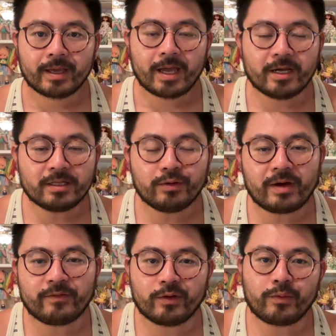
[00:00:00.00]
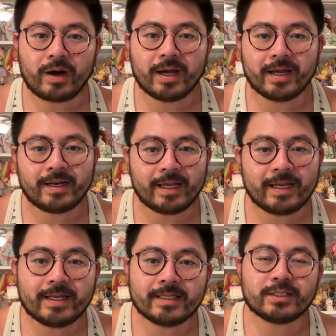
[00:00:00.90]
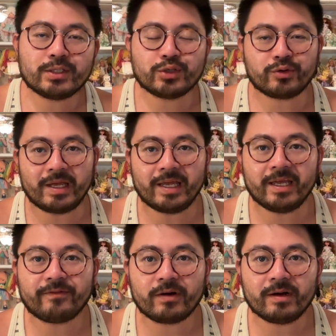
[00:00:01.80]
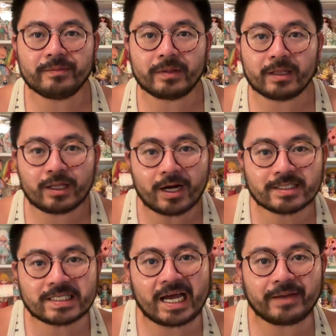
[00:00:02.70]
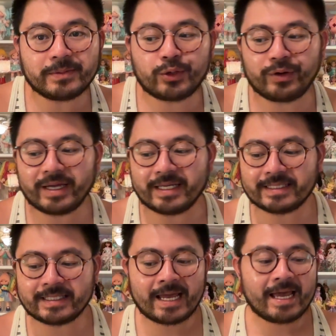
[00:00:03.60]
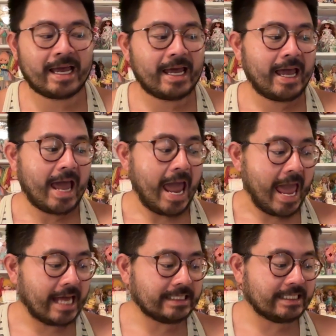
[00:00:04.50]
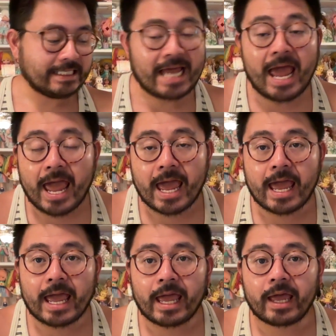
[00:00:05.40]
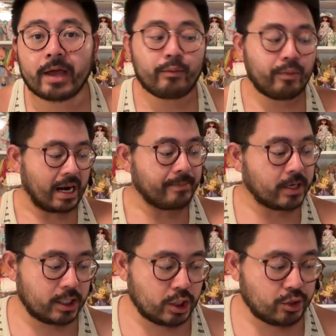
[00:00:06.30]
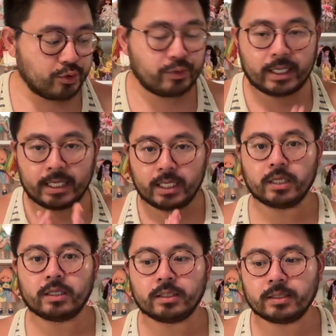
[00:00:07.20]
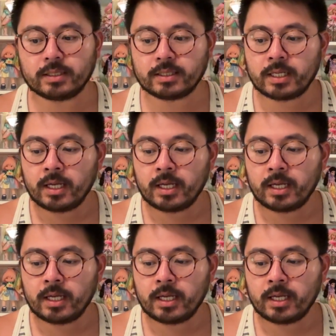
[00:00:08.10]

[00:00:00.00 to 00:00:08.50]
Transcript: Hello, everyone. It is Tree from Lost Time Toys. And today, what I'm going to do is